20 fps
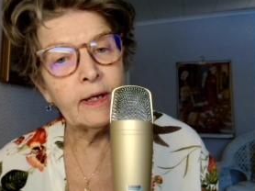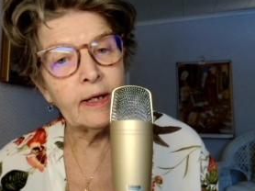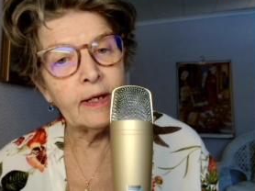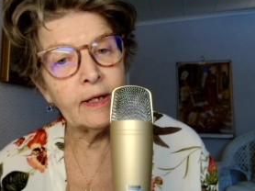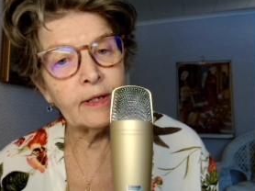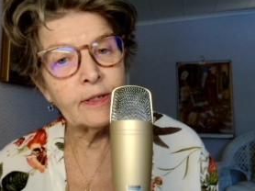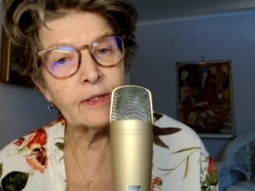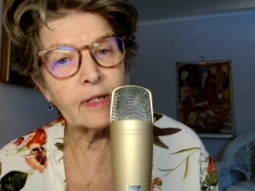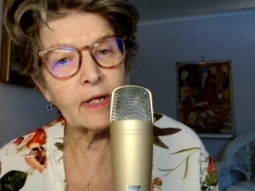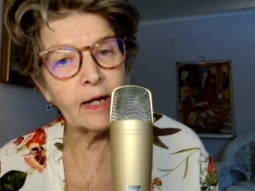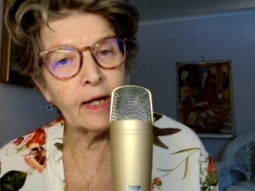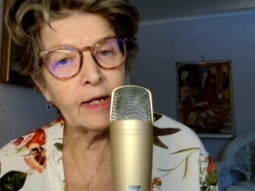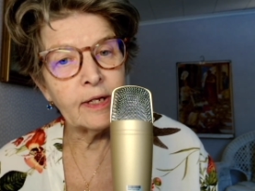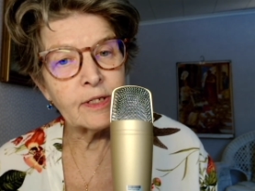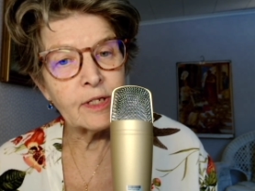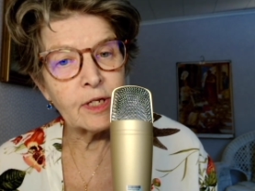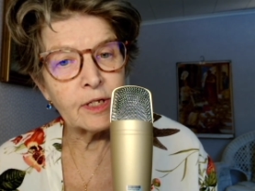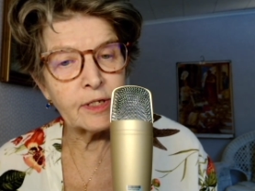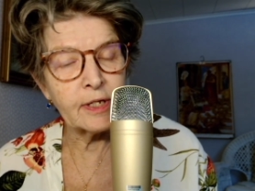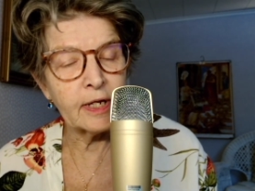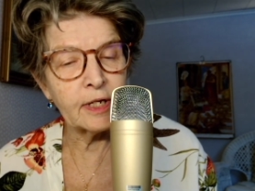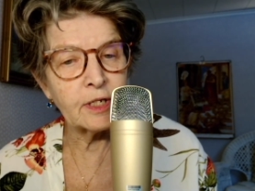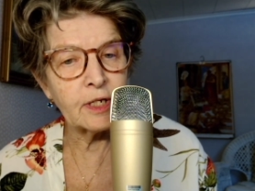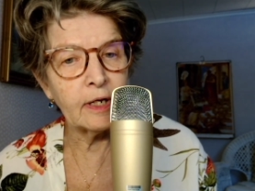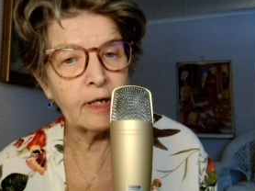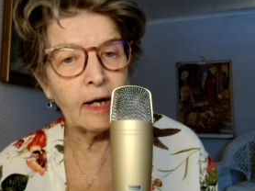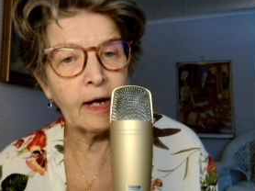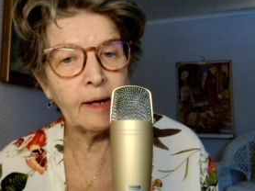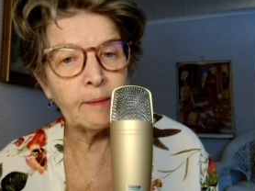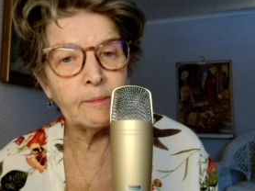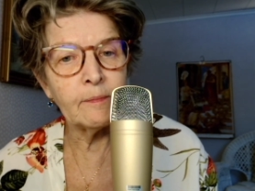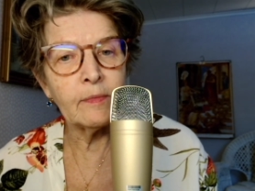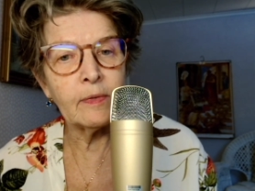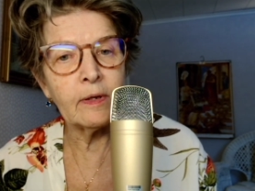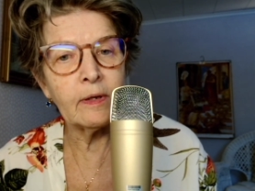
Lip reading: It is a session I'm